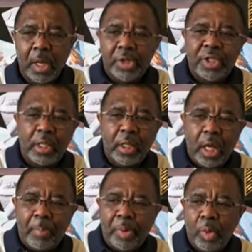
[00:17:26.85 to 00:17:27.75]
See,
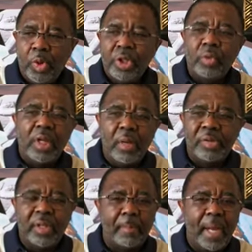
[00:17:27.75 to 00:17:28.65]
when you love
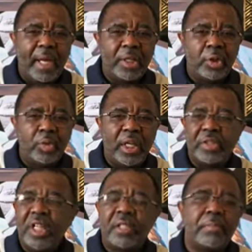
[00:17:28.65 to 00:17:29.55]
somebody, you
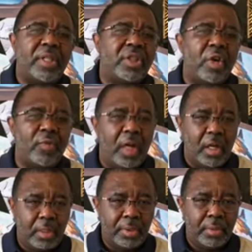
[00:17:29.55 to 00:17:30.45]
can dismiss their
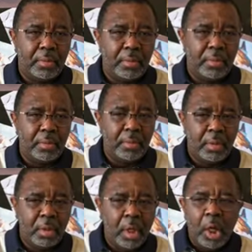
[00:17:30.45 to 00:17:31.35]
flaws.
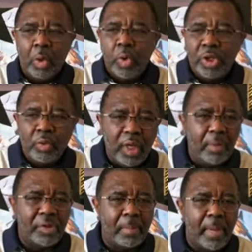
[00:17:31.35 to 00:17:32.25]
When you
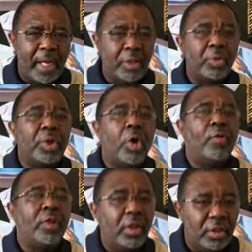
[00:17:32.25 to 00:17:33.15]
love somebody, you can
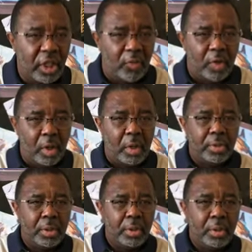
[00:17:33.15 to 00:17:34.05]
overlook their
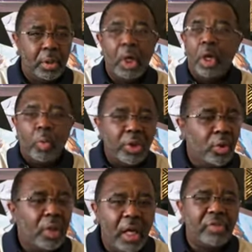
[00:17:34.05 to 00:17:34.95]
flaws. When
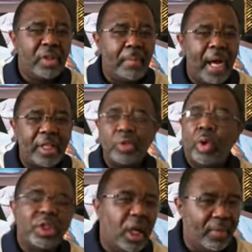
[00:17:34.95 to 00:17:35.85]
you love somebody, you
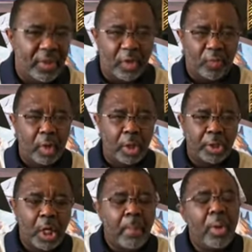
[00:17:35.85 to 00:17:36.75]
will cover their flaws.